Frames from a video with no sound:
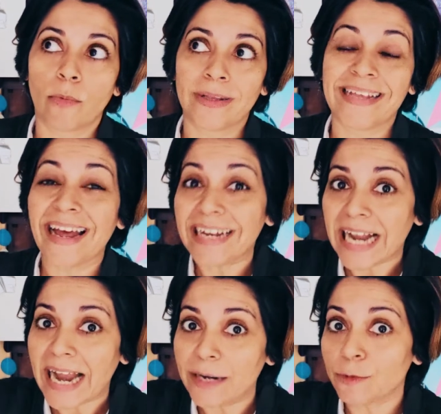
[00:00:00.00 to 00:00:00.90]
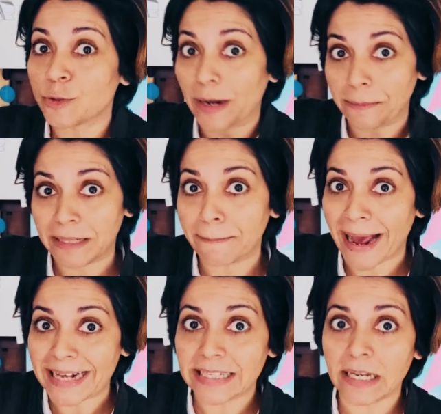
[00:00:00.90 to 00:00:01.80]
with their client, which might be the
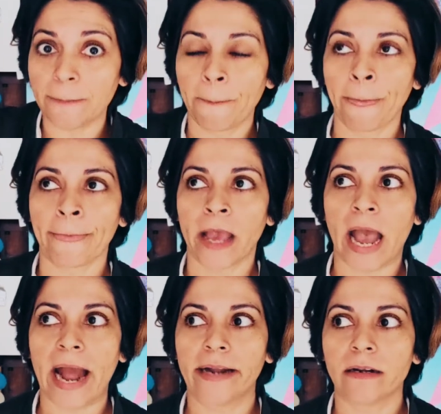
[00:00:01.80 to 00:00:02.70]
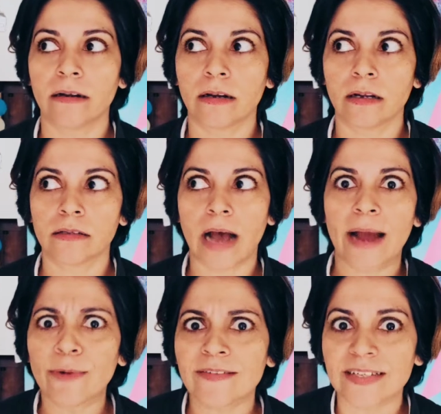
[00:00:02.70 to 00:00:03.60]
magazine, and
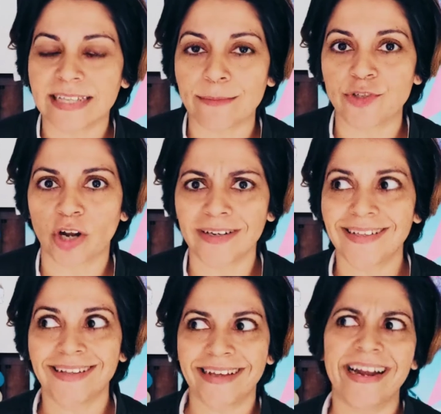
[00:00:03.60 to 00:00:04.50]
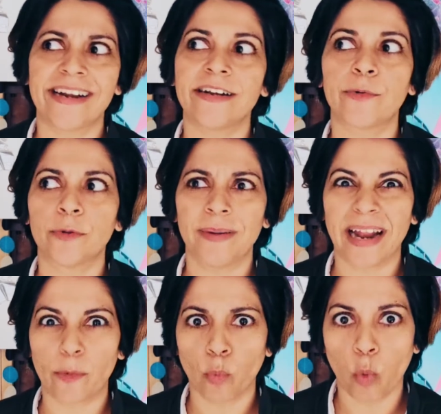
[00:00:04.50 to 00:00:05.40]
I would have the same shot, and then their editor would be
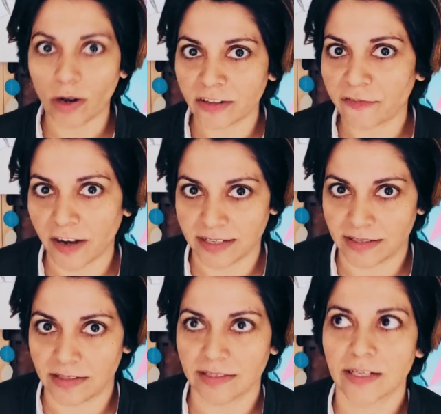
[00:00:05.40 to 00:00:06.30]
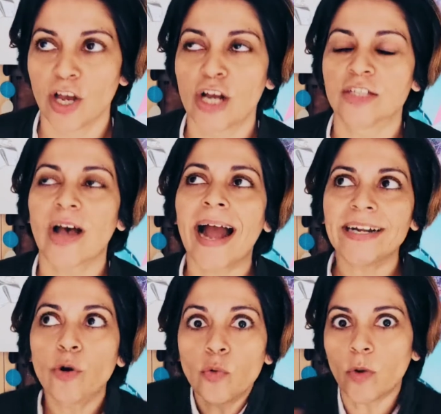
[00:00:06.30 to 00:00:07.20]
like, what the fuck is this? So
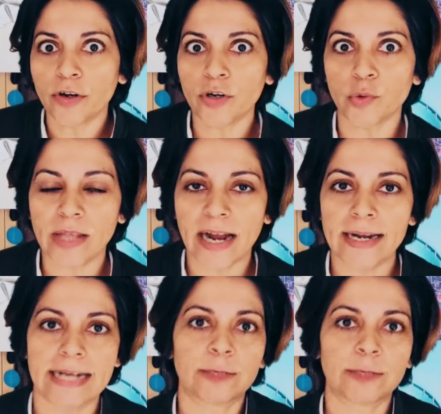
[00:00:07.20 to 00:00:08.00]
I don't want to do that